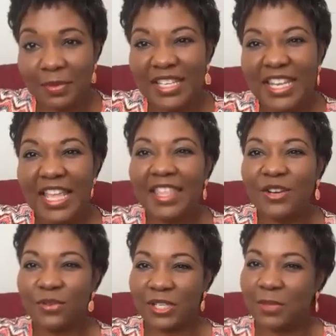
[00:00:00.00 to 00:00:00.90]
but yet
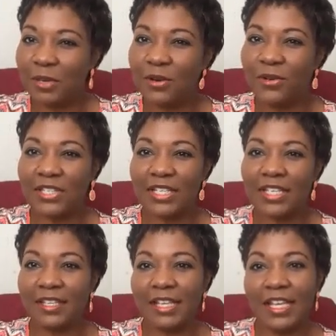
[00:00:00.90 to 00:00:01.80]
they're
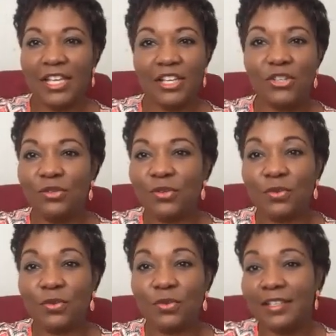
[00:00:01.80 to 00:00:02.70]
experiencing issues
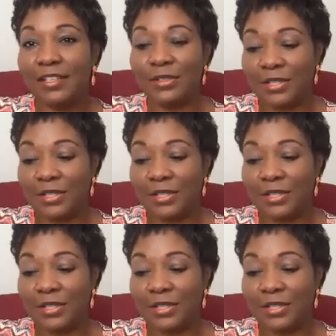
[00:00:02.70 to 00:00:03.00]
related to,